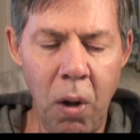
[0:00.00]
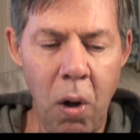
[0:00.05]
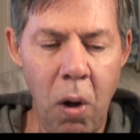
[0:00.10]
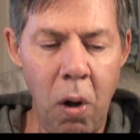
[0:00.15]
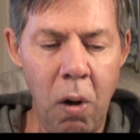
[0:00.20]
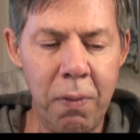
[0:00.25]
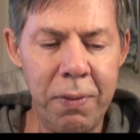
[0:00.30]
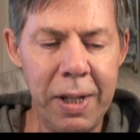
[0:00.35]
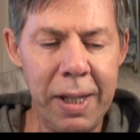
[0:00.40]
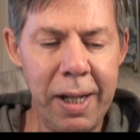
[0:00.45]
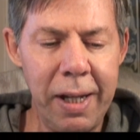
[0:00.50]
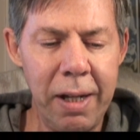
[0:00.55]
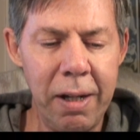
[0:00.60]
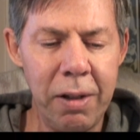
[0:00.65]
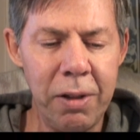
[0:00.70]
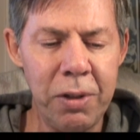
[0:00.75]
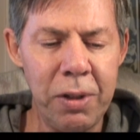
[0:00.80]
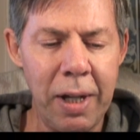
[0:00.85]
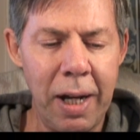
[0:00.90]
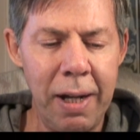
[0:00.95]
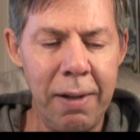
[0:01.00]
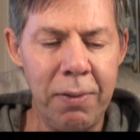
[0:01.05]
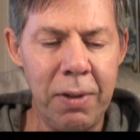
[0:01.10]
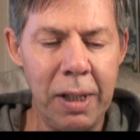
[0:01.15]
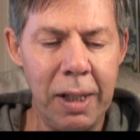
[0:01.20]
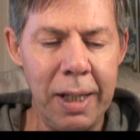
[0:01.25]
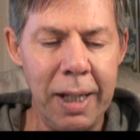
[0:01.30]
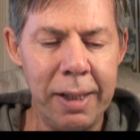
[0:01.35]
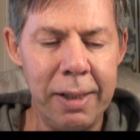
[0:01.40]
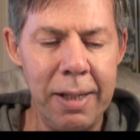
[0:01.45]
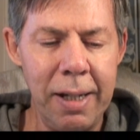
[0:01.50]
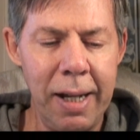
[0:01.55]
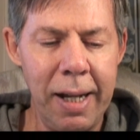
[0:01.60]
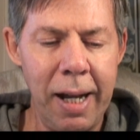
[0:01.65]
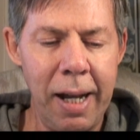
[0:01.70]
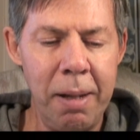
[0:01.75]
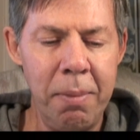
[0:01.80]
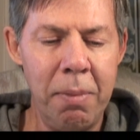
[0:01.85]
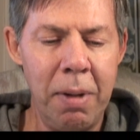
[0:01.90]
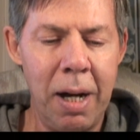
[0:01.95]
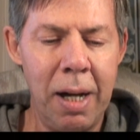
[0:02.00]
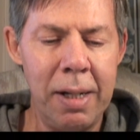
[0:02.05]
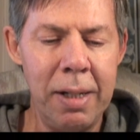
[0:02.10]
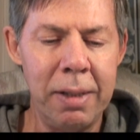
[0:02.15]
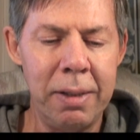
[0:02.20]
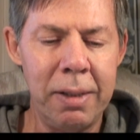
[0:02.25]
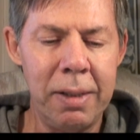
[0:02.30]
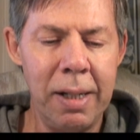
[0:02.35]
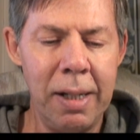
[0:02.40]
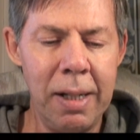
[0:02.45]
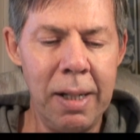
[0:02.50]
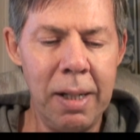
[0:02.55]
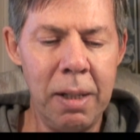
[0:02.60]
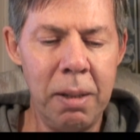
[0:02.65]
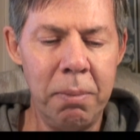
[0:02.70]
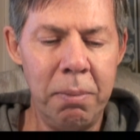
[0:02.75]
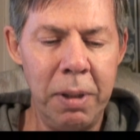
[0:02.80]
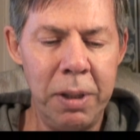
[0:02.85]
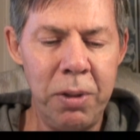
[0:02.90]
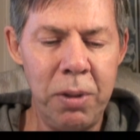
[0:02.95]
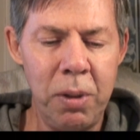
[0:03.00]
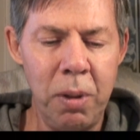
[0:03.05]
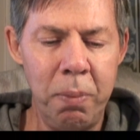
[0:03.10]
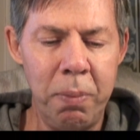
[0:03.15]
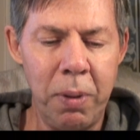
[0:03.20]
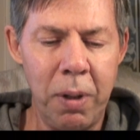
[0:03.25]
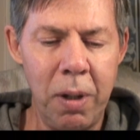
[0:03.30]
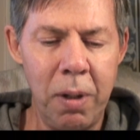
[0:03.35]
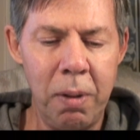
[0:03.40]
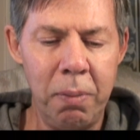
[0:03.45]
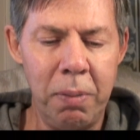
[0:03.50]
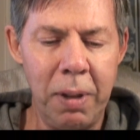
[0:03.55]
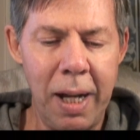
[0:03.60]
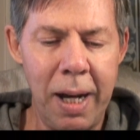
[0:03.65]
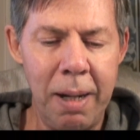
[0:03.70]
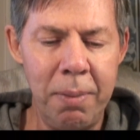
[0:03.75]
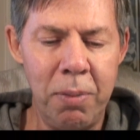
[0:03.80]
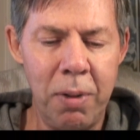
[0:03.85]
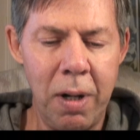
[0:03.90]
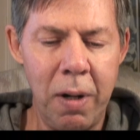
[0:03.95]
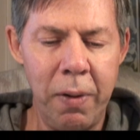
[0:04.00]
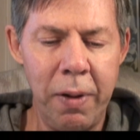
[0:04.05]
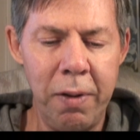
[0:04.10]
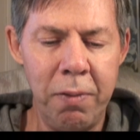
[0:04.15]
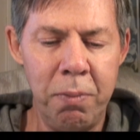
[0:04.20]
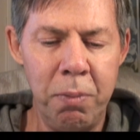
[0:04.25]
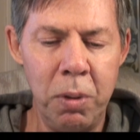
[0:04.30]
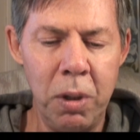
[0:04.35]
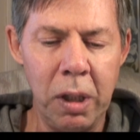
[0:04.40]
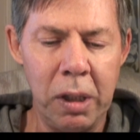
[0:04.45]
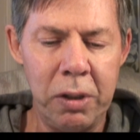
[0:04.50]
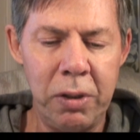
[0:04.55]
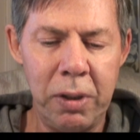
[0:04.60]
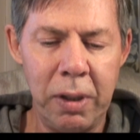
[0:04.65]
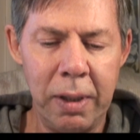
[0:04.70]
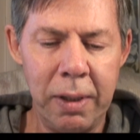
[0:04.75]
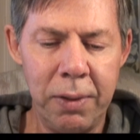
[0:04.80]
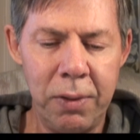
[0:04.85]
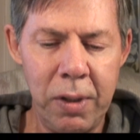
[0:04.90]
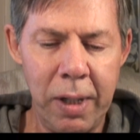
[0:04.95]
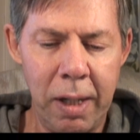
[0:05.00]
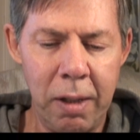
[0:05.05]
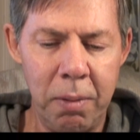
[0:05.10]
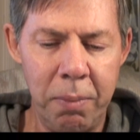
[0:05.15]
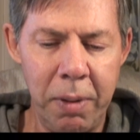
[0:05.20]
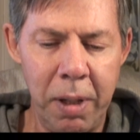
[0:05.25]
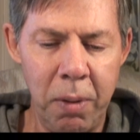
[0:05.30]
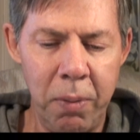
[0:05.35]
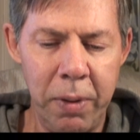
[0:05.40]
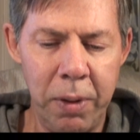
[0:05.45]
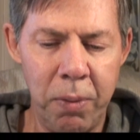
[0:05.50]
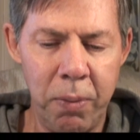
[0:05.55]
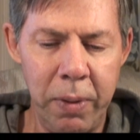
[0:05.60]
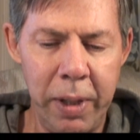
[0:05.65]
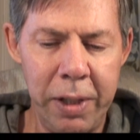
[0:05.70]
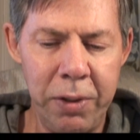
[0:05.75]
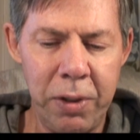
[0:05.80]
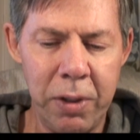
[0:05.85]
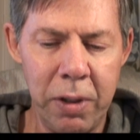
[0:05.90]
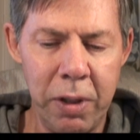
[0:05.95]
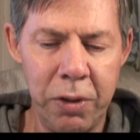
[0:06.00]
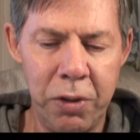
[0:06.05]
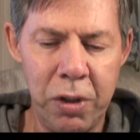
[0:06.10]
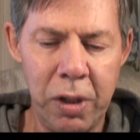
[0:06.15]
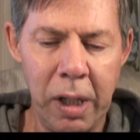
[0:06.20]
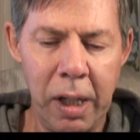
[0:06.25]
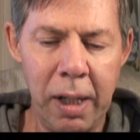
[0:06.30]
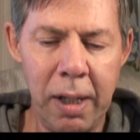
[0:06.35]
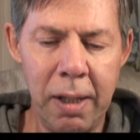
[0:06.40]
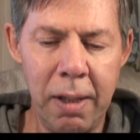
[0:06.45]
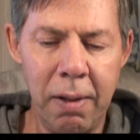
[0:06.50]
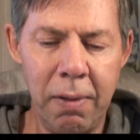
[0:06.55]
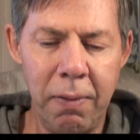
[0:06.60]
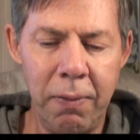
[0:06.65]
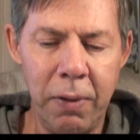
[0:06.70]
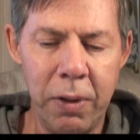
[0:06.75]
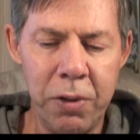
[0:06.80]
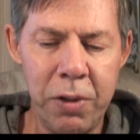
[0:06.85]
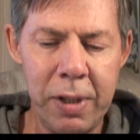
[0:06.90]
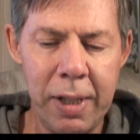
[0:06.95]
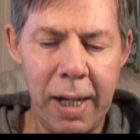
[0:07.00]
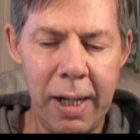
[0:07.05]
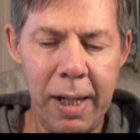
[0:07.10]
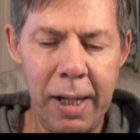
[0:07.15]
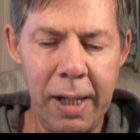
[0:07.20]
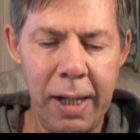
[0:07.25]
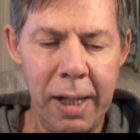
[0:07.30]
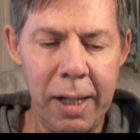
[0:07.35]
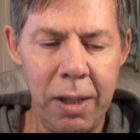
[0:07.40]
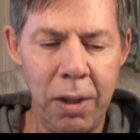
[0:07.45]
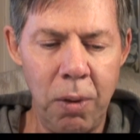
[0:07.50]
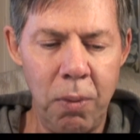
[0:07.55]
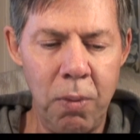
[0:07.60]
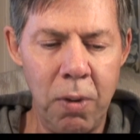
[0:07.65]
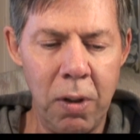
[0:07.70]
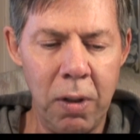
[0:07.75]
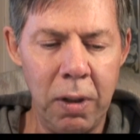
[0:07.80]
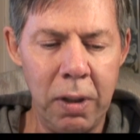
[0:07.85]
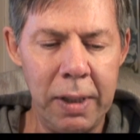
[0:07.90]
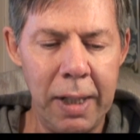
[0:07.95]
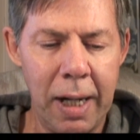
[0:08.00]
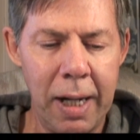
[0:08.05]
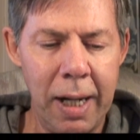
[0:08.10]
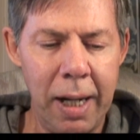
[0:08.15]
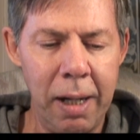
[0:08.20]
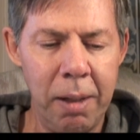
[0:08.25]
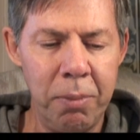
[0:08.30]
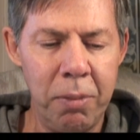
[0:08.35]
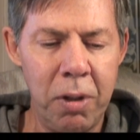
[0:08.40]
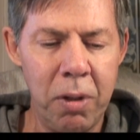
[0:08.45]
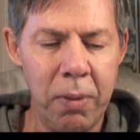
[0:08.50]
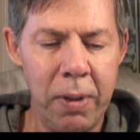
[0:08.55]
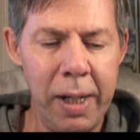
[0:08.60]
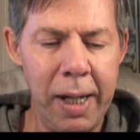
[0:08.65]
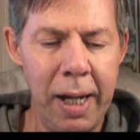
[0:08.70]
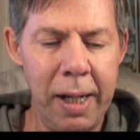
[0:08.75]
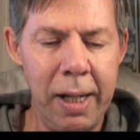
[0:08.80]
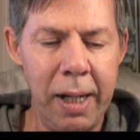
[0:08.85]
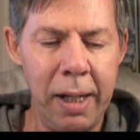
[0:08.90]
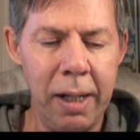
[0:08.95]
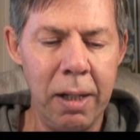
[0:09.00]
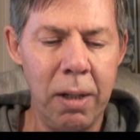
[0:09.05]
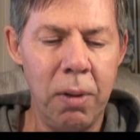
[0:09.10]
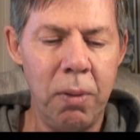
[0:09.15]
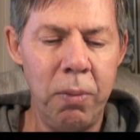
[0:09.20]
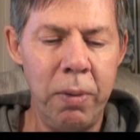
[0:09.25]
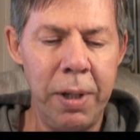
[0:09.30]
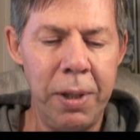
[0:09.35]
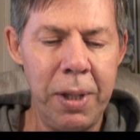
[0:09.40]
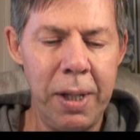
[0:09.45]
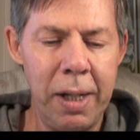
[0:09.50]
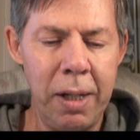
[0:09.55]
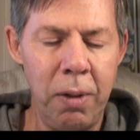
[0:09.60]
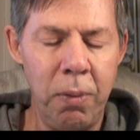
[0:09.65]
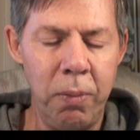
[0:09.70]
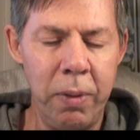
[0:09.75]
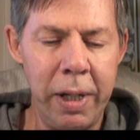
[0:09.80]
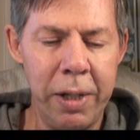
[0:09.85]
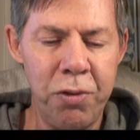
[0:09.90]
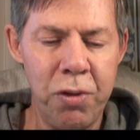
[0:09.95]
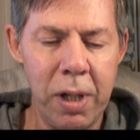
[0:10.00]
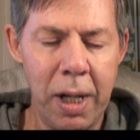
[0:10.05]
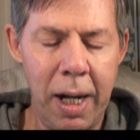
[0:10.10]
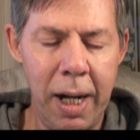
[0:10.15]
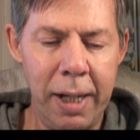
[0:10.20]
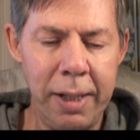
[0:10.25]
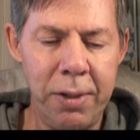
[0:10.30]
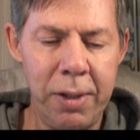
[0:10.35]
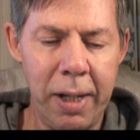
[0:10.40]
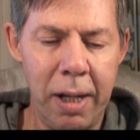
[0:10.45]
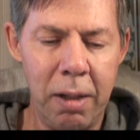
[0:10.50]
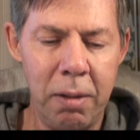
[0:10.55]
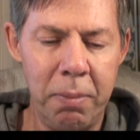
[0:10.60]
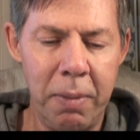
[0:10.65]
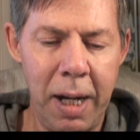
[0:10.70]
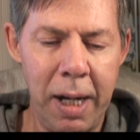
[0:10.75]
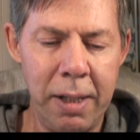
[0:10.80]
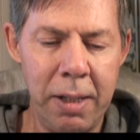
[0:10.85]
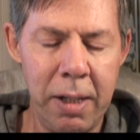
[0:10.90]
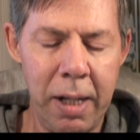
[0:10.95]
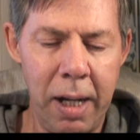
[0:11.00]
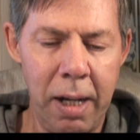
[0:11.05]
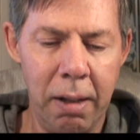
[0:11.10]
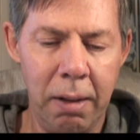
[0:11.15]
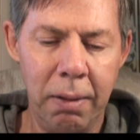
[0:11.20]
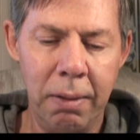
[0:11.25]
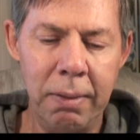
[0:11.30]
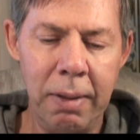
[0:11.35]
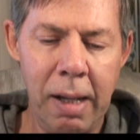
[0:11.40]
Over the years, I have collected a modest but superb library of books to help me with research for setting in the world I am creating, within which I tell my tale.